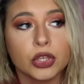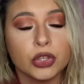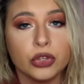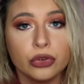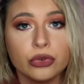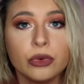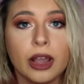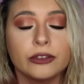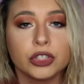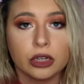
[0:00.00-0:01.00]
You
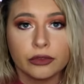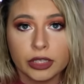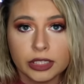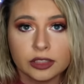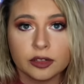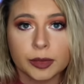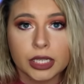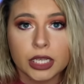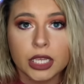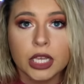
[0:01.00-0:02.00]
have strong feelings for
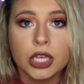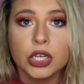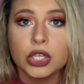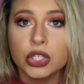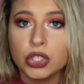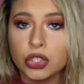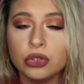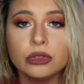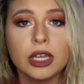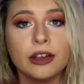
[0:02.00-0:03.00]
me.
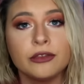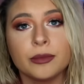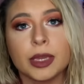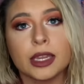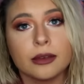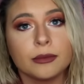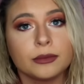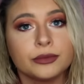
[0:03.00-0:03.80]
You love me.